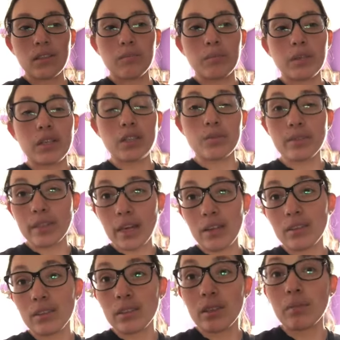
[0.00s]
because
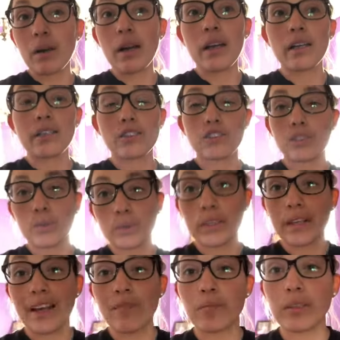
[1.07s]
without them, I sure
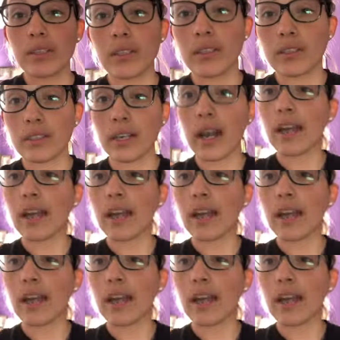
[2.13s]
wouldn't have been nothing.